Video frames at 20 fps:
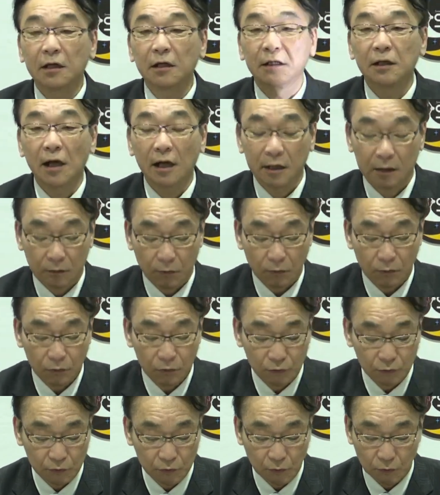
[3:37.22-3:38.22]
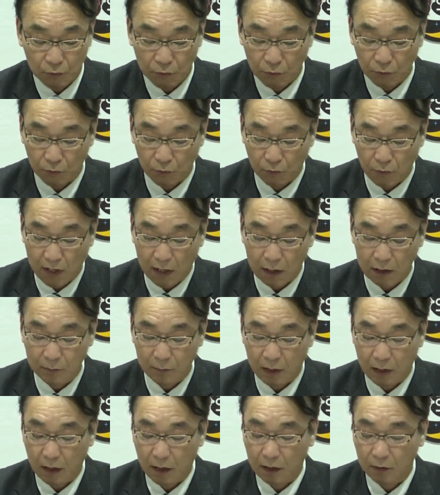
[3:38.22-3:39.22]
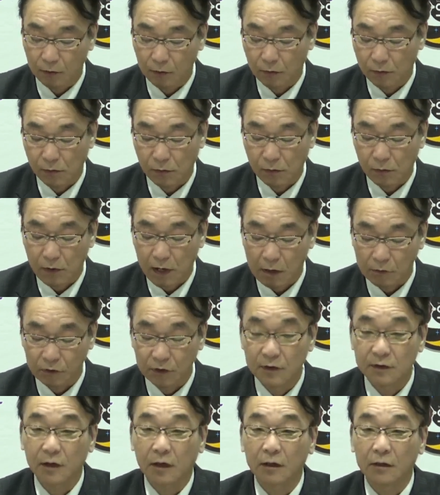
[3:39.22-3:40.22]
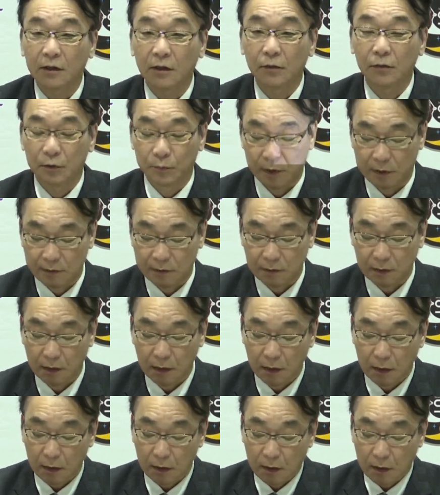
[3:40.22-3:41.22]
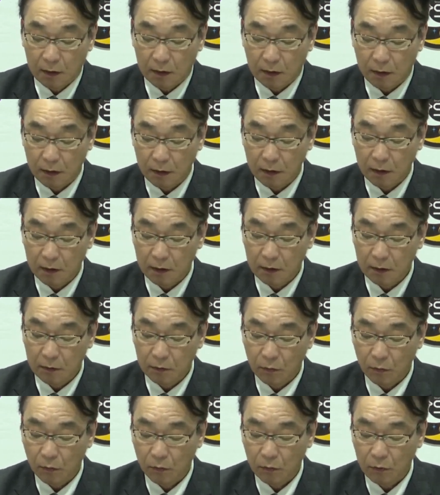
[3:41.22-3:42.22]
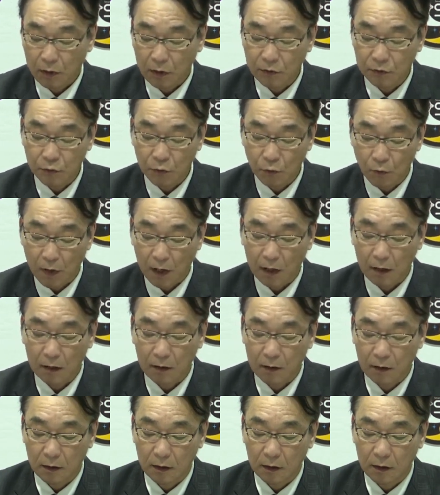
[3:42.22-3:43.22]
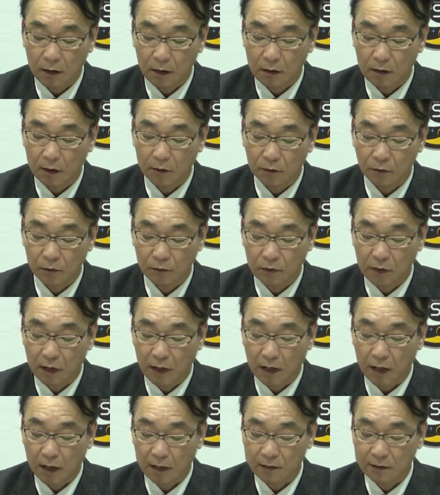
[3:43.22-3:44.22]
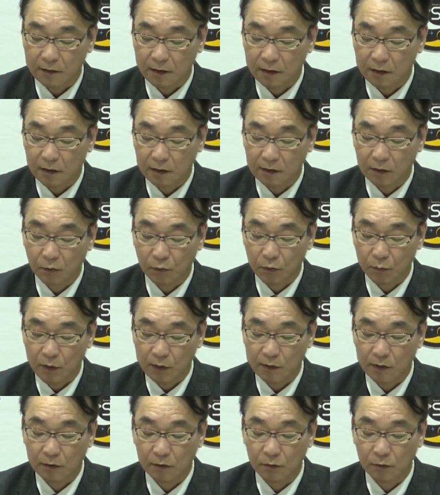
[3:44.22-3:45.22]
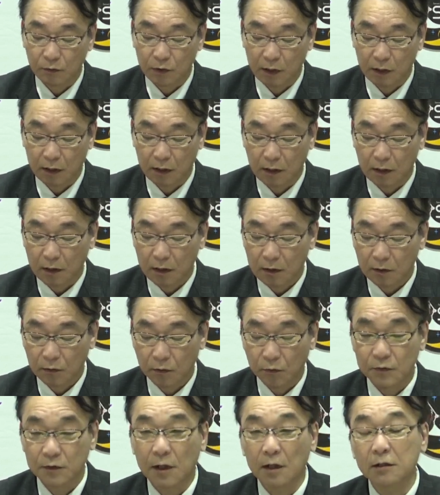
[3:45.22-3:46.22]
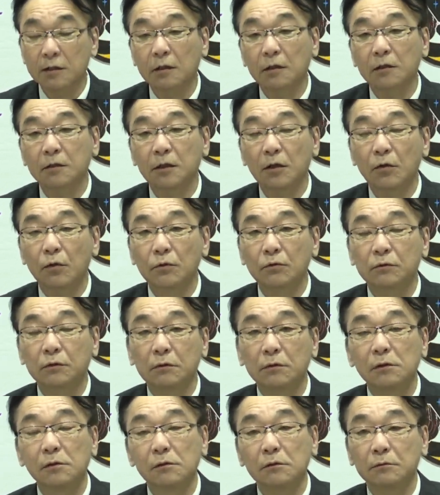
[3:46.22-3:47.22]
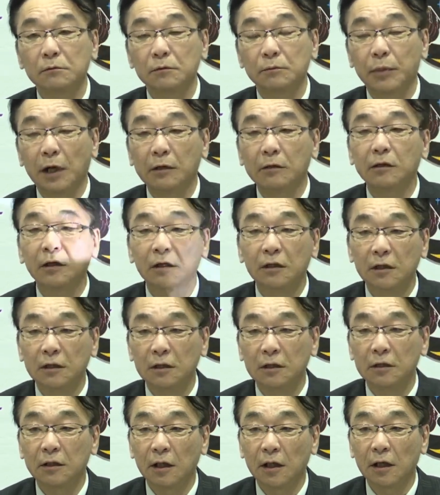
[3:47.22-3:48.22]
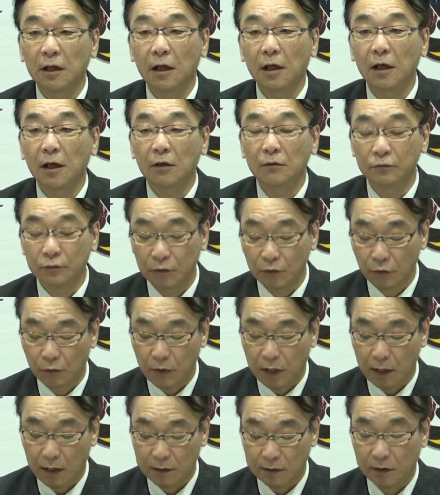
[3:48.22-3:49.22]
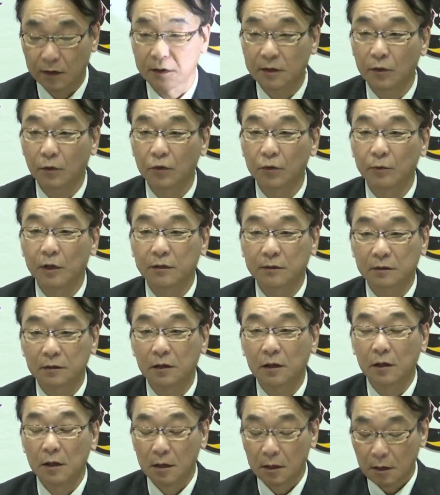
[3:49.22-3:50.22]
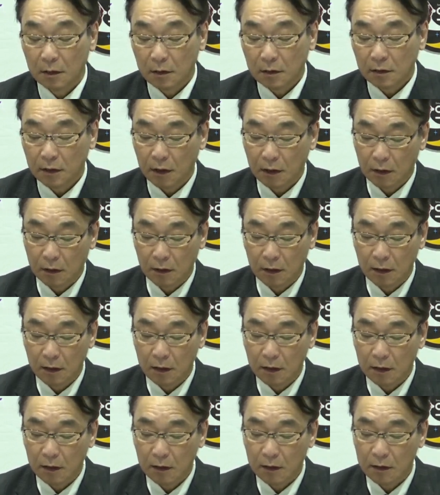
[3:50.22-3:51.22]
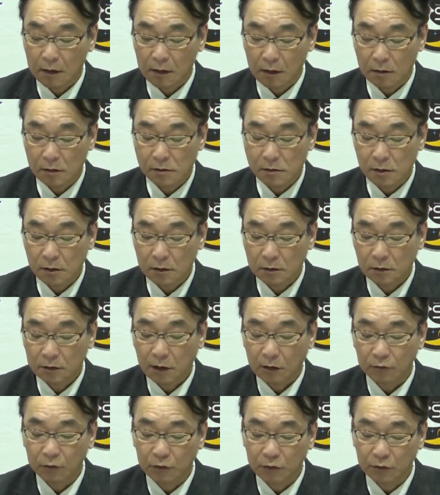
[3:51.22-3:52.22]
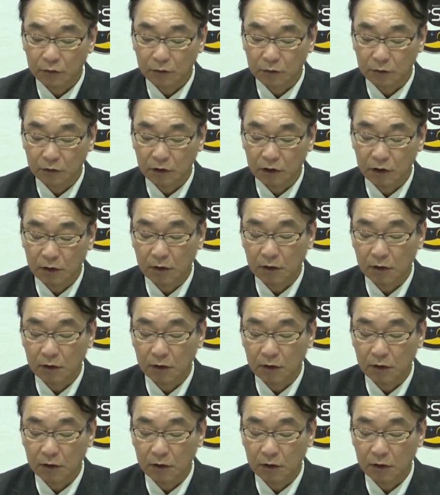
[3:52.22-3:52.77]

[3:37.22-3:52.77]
it seems that um, The, the solar uh, cell is not generating electricity at this point in time, and since we are not uh, able to generate electricity, and so the operation is being done using batteries uh, on load.